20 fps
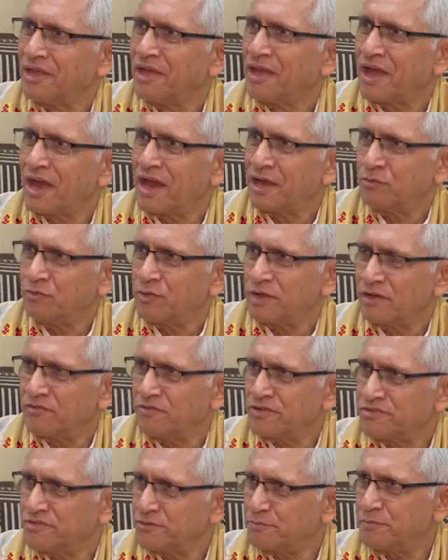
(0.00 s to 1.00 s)
And we have
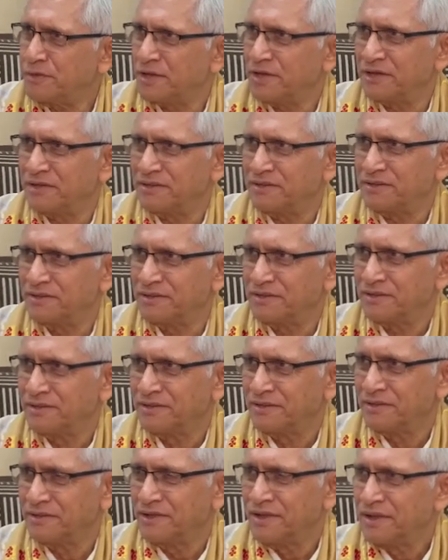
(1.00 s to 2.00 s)
a spirit.
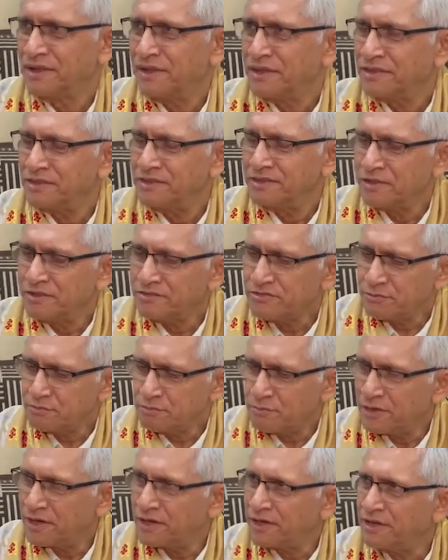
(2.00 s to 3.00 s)
This
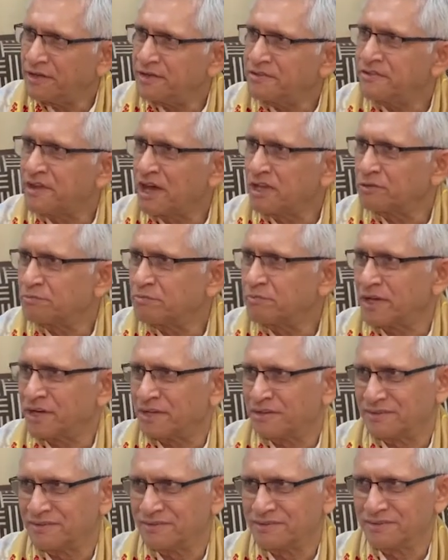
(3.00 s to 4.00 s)
spirit is Atman.
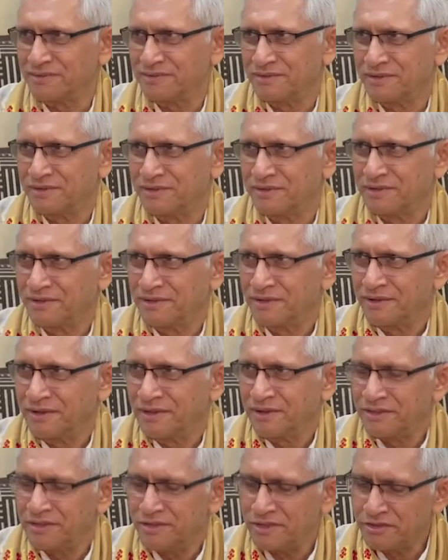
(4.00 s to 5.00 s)

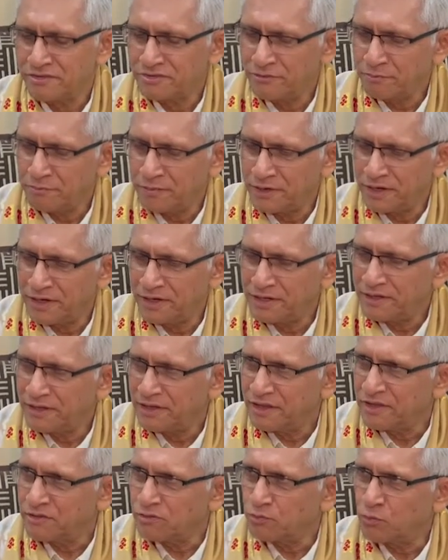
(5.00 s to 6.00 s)
This spirit
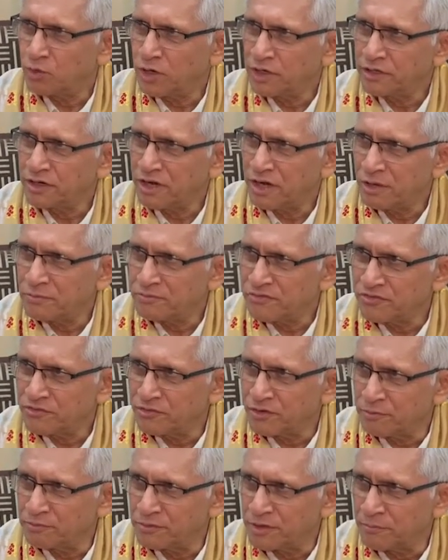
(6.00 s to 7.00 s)
is what comes
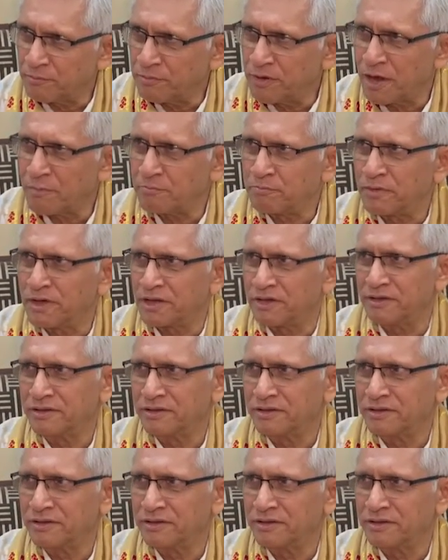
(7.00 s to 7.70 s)
from the Brahman.